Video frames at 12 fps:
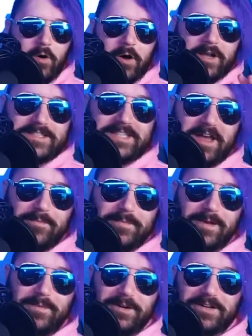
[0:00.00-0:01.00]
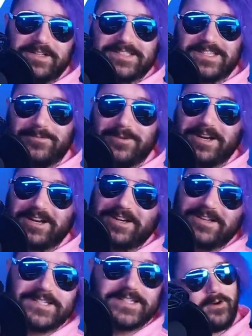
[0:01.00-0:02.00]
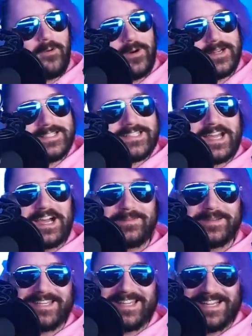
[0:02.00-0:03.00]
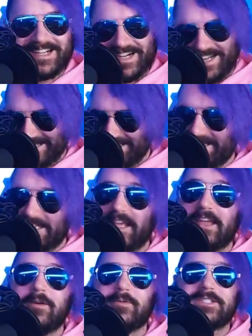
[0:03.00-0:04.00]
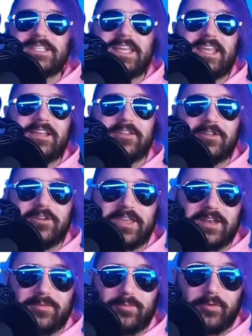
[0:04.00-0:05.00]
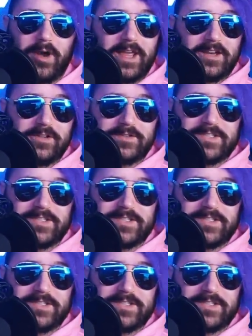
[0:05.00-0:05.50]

What's up, my Beardos and Weirdos? One Topic here, and today we're taking a look at a brand new